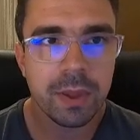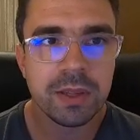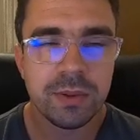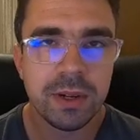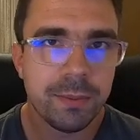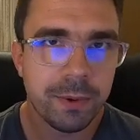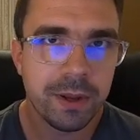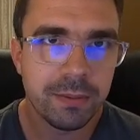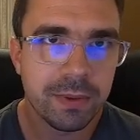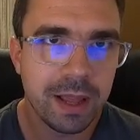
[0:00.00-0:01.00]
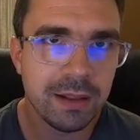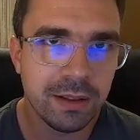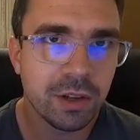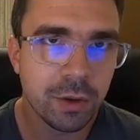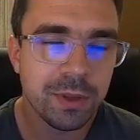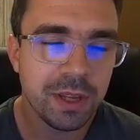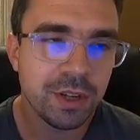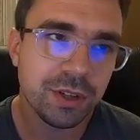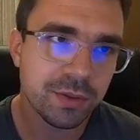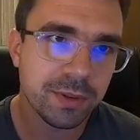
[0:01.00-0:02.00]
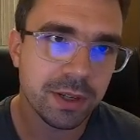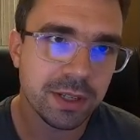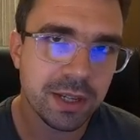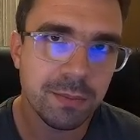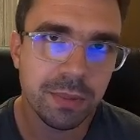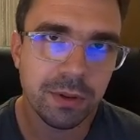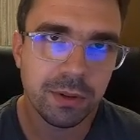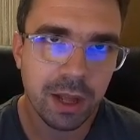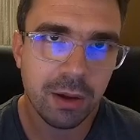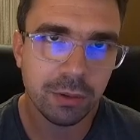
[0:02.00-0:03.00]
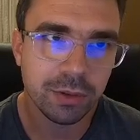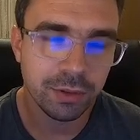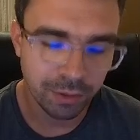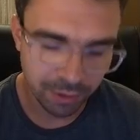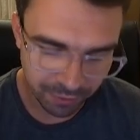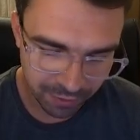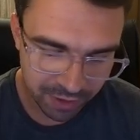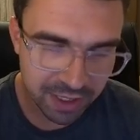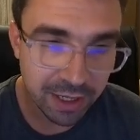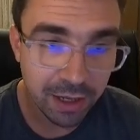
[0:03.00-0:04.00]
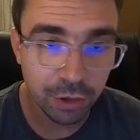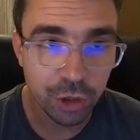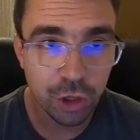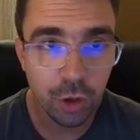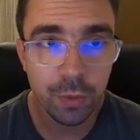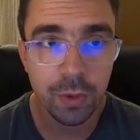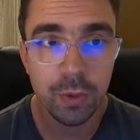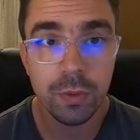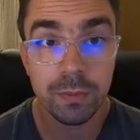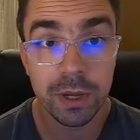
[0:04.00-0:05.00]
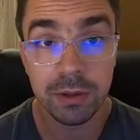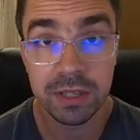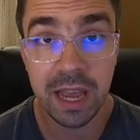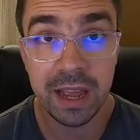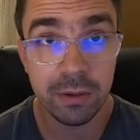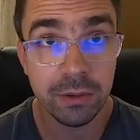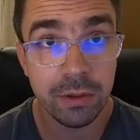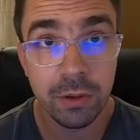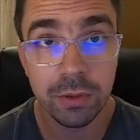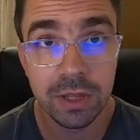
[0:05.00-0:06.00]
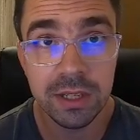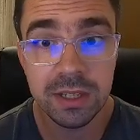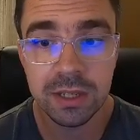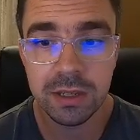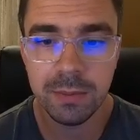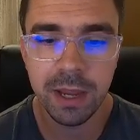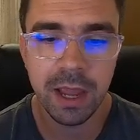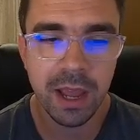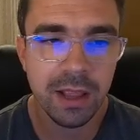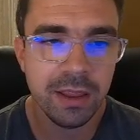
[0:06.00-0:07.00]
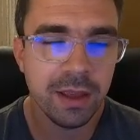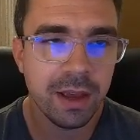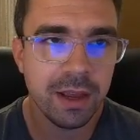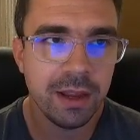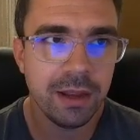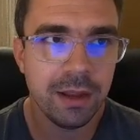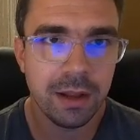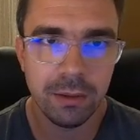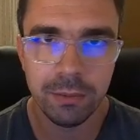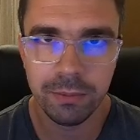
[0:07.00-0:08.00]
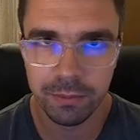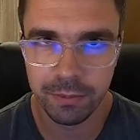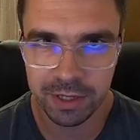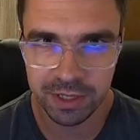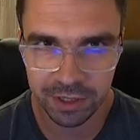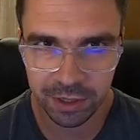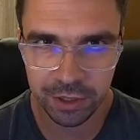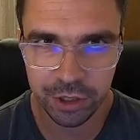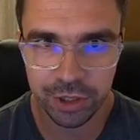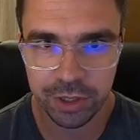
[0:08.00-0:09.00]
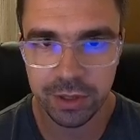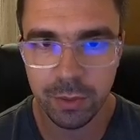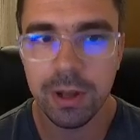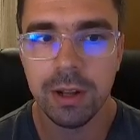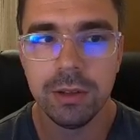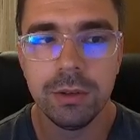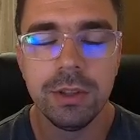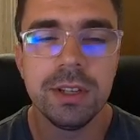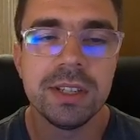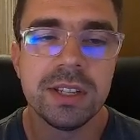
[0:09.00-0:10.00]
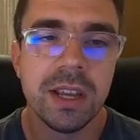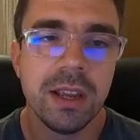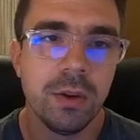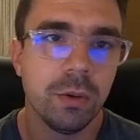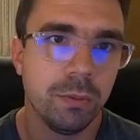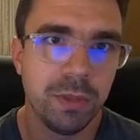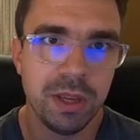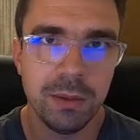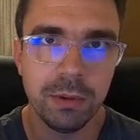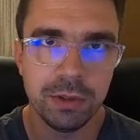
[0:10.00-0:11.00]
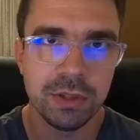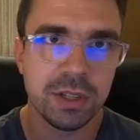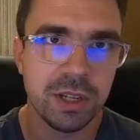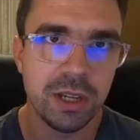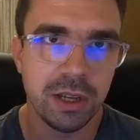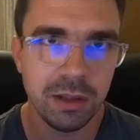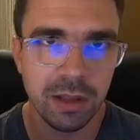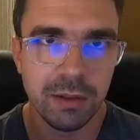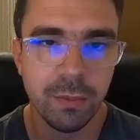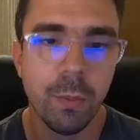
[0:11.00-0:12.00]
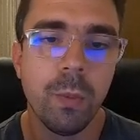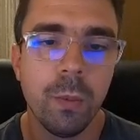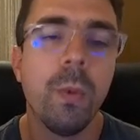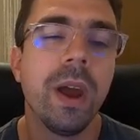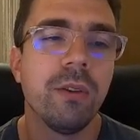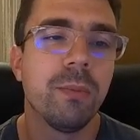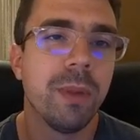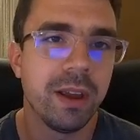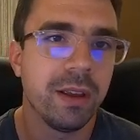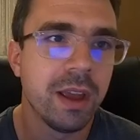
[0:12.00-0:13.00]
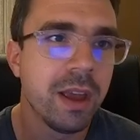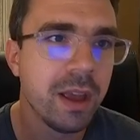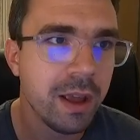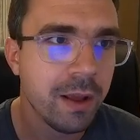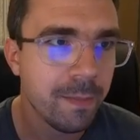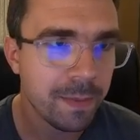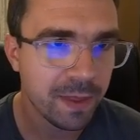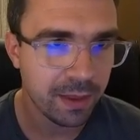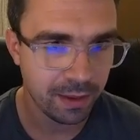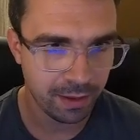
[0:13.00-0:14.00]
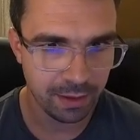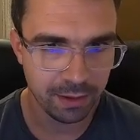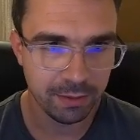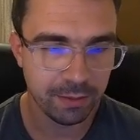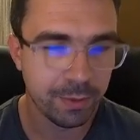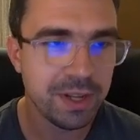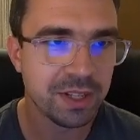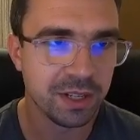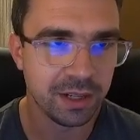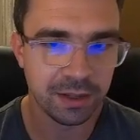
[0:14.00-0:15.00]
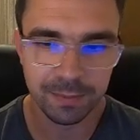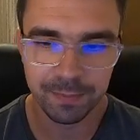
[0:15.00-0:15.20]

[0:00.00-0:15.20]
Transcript: it's really, and the documentation is really simple how to do all of this. And I'll show you, because I don't know this in my head. I'll research while I do this, and you'll be able to see the way of my reasoning.